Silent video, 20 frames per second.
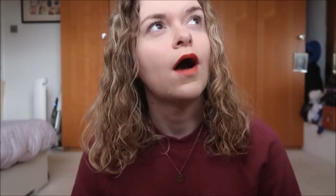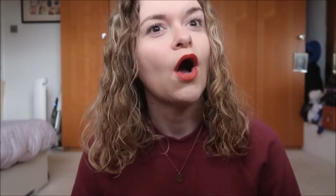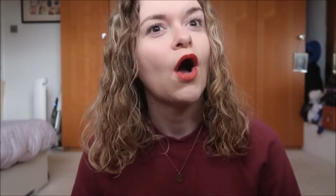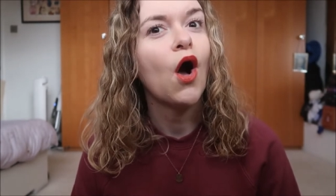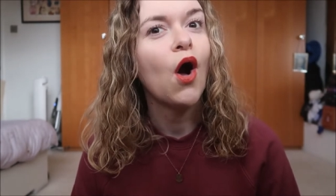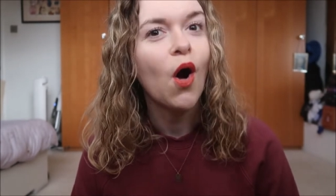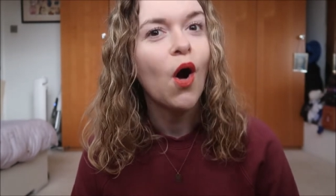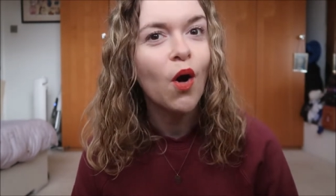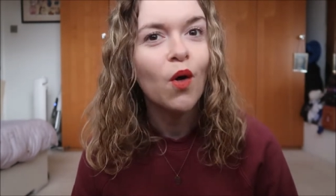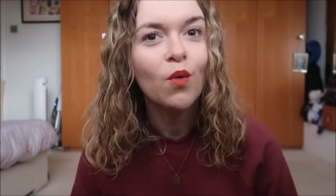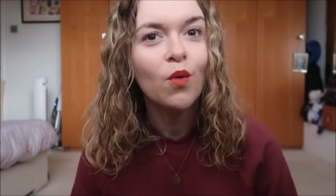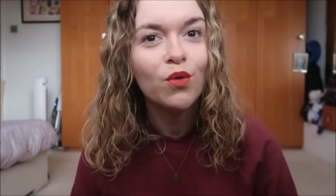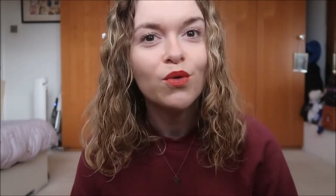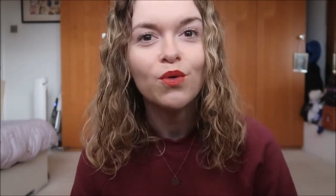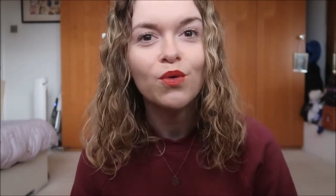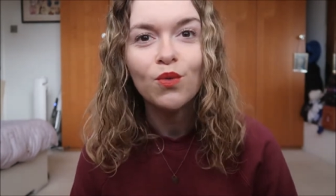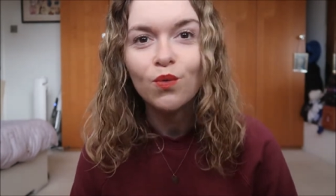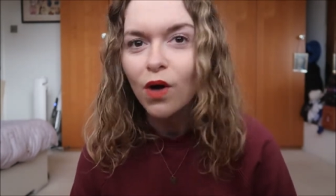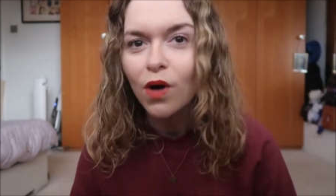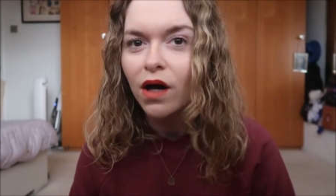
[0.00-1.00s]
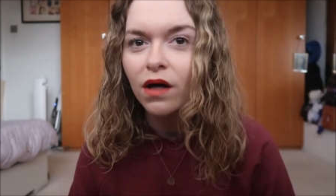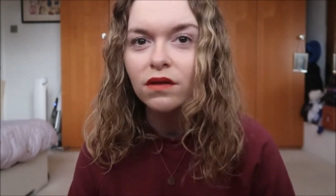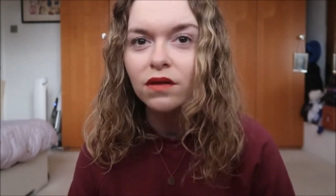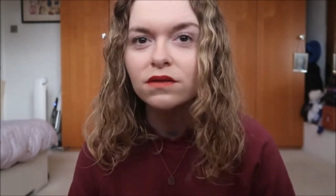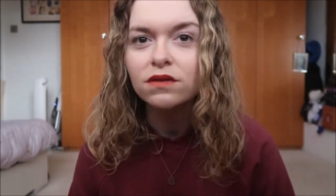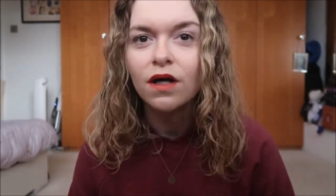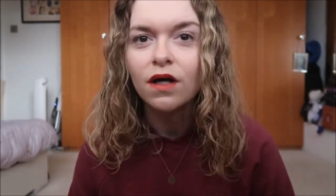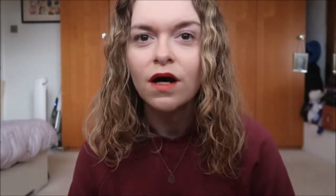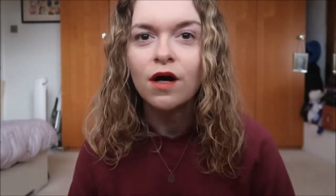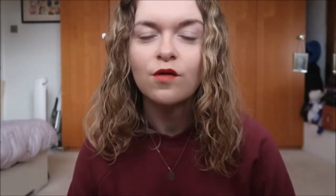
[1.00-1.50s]
a whole new
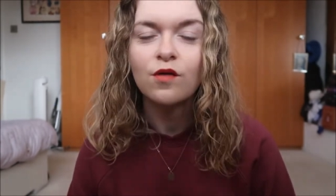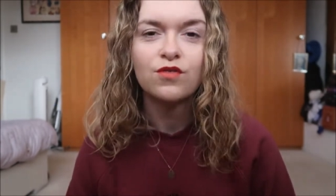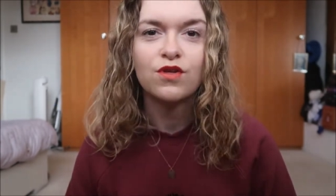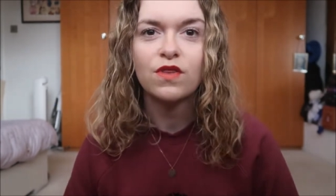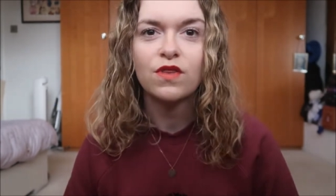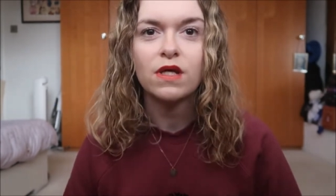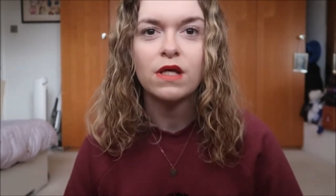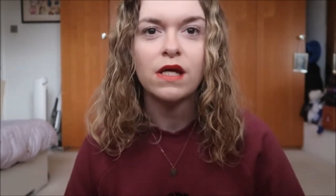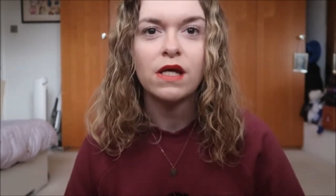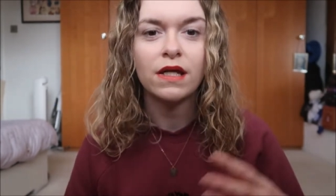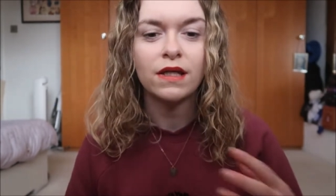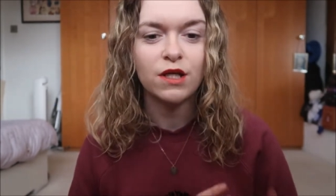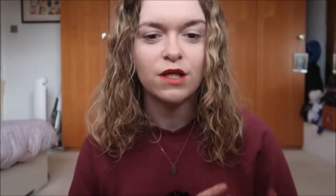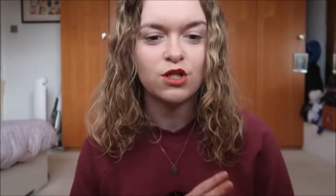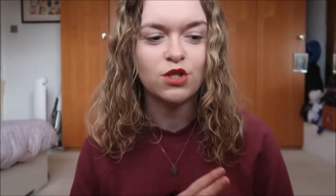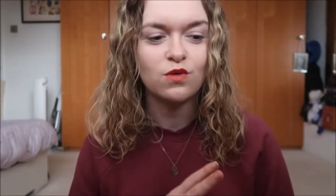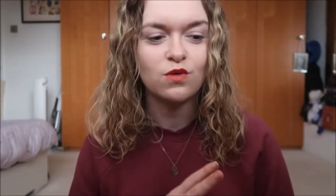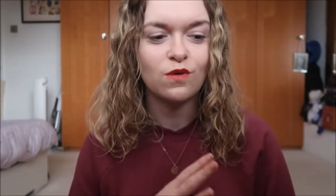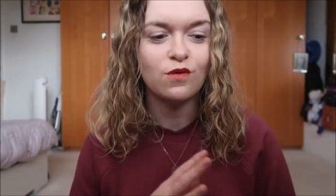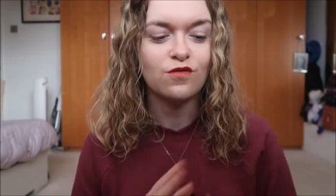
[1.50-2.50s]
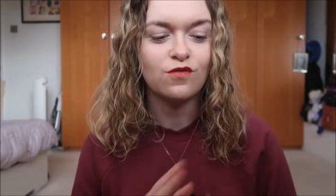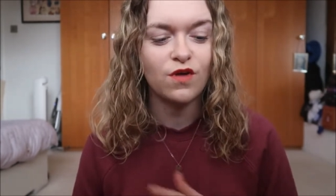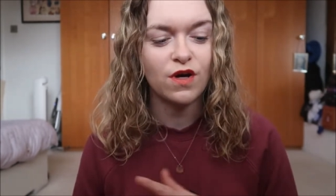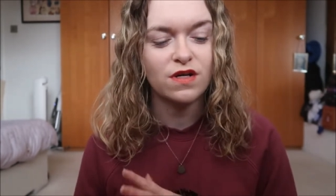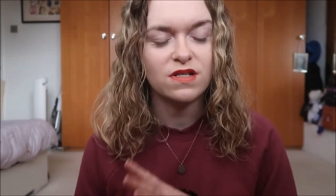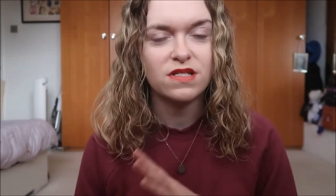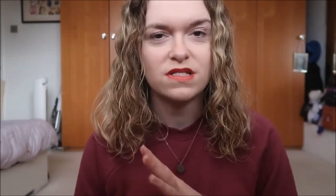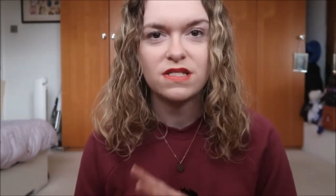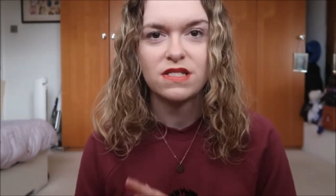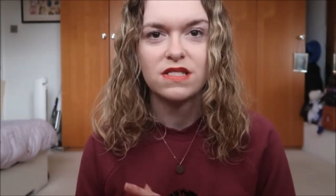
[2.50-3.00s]
world after the initial
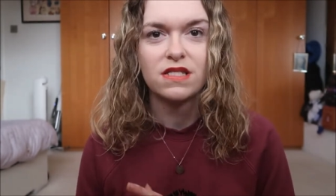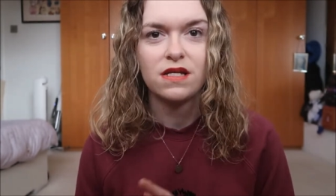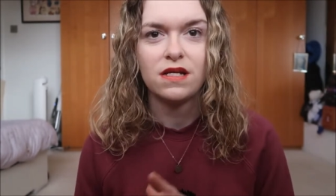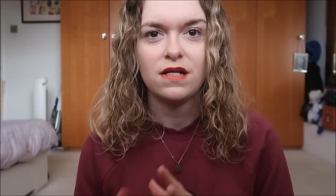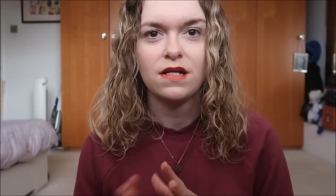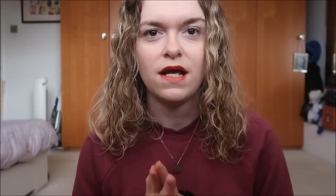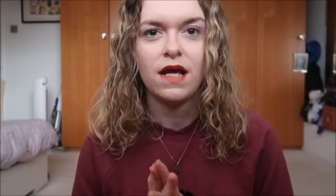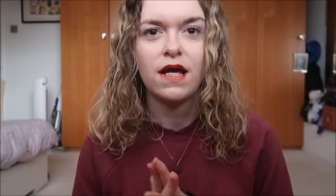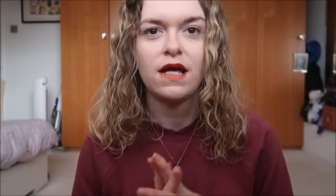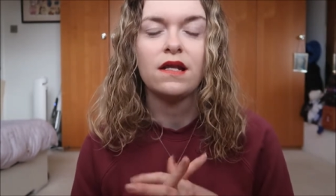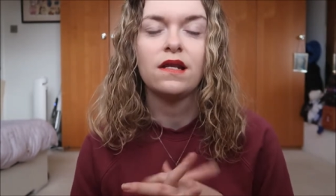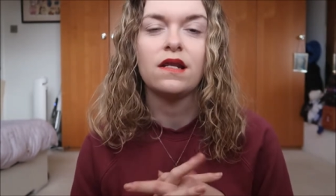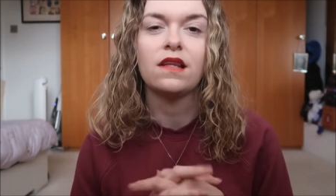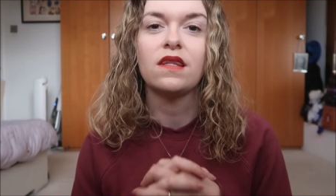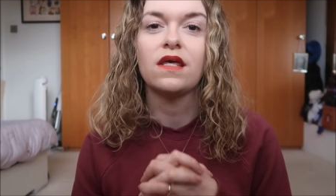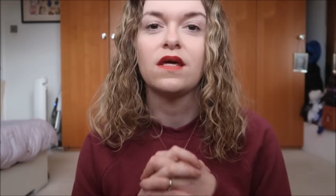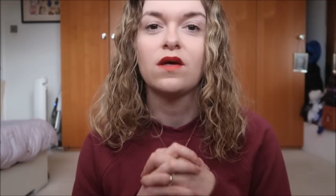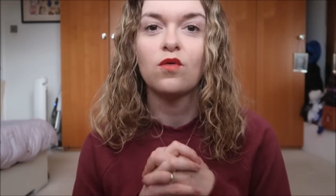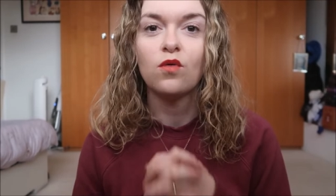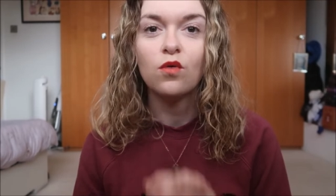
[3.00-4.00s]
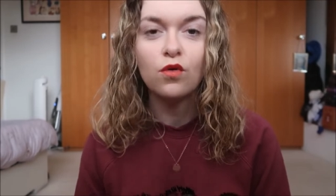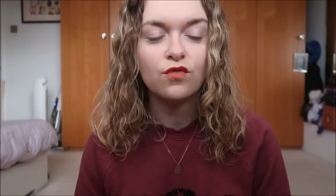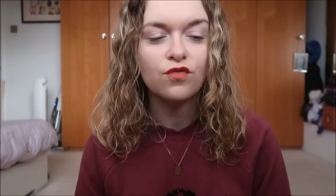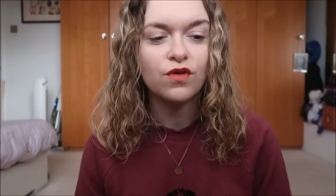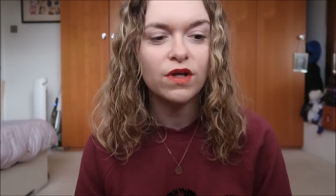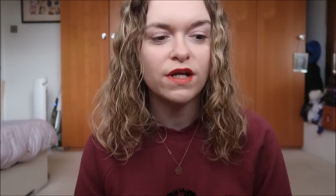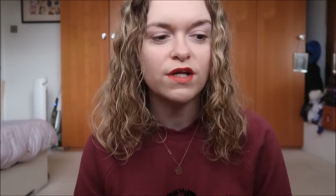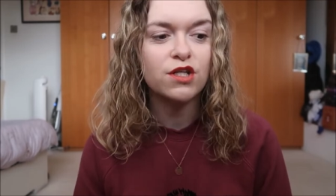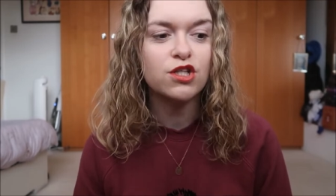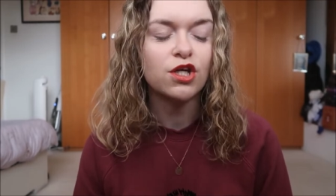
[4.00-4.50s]
first scene in the
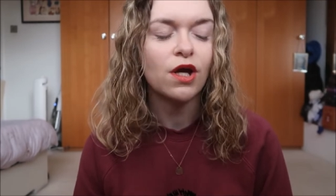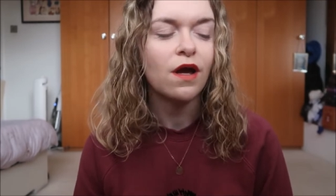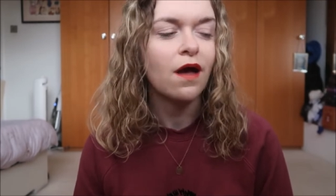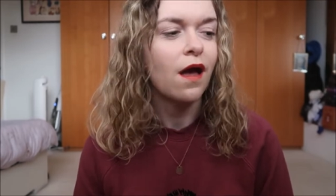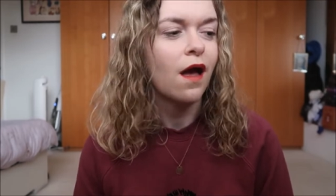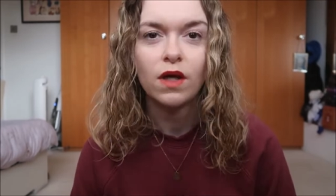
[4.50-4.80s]
orphanage.